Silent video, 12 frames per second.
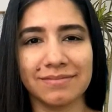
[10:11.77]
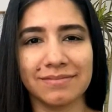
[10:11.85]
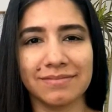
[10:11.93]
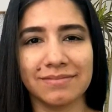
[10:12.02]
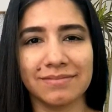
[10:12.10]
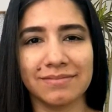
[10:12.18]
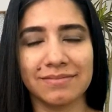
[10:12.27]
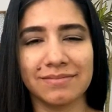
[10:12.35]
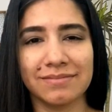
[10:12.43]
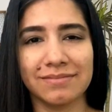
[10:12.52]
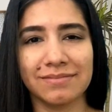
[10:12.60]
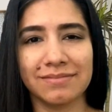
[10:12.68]

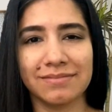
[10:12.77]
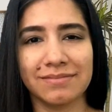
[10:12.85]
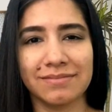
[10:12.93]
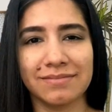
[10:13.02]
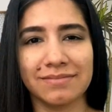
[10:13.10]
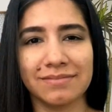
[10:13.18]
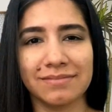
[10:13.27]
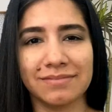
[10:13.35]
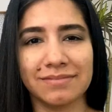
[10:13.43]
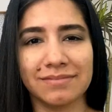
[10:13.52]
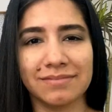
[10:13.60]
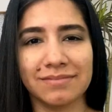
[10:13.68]

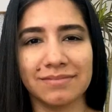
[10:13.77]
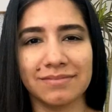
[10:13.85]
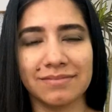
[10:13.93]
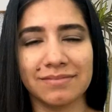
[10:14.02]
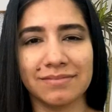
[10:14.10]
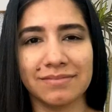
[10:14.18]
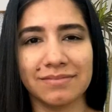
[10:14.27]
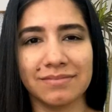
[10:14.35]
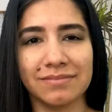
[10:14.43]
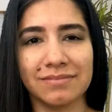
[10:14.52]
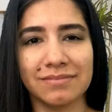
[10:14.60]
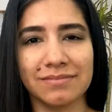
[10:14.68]

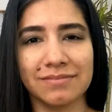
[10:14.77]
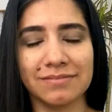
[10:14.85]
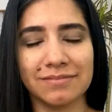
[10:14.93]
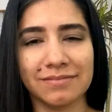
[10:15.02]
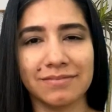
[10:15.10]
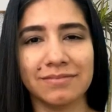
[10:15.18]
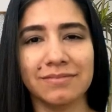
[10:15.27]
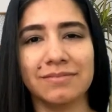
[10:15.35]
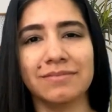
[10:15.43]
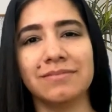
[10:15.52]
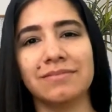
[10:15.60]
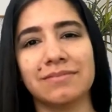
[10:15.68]

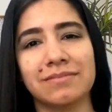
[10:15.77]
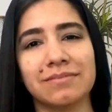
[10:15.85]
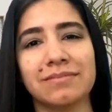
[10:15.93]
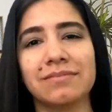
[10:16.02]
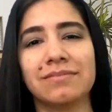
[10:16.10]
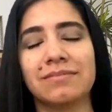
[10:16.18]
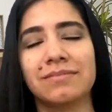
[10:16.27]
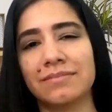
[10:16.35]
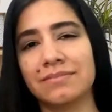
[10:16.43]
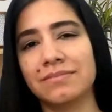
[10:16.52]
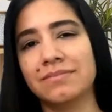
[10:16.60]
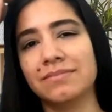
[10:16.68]

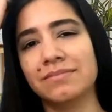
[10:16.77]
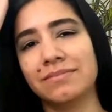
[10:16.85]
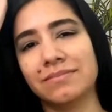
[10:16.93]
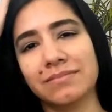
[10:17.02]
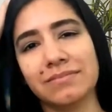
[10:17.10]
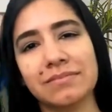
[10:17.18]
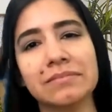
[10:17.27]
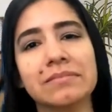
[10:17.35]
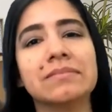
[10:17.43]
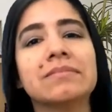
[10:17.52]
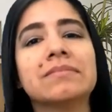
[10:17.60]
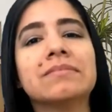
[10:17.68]

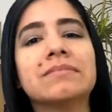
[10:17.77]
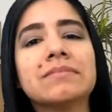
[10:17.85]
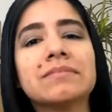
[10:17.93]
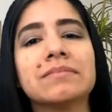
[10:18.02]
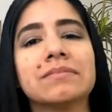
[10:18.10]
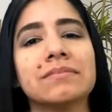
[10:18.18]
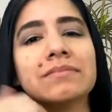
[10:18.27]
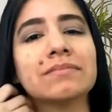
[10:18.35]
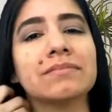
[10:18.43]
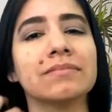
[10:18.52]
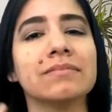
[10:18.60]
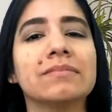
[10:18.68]

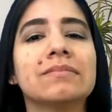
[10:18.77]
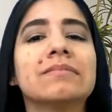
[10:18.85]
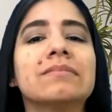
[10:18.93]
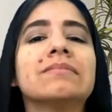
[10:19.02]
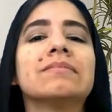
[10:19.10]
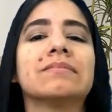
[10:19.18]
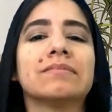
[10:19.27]
The person shown says nothing.